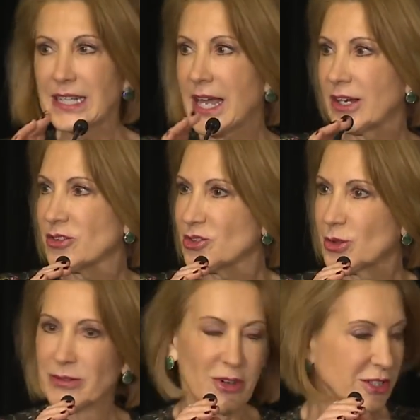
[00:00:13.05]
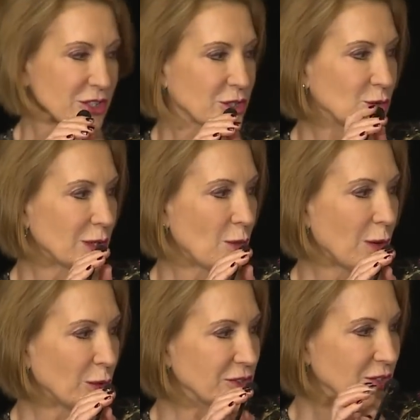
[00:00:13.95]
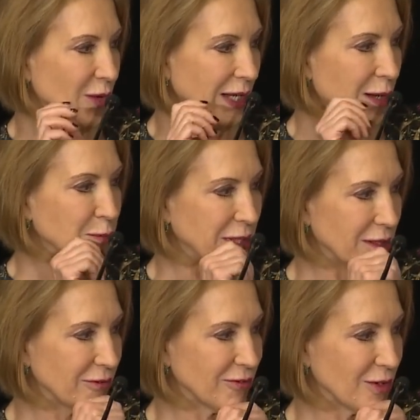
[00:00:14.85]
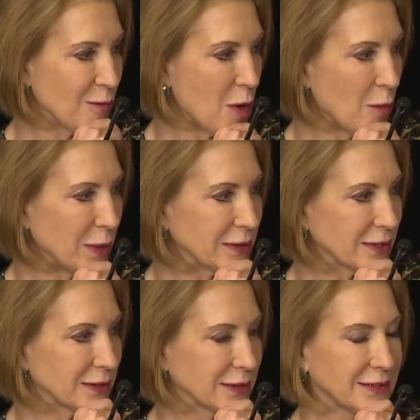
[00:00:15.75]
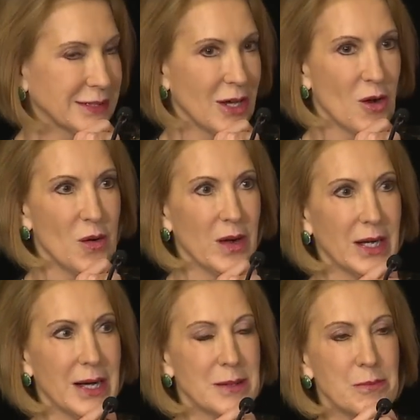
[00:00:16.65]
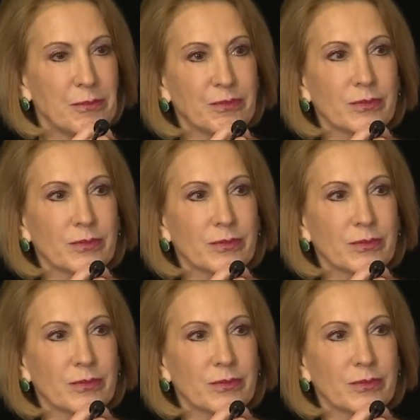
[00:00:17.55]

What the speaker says: and I aren't sure what we're doing up here for a moment. So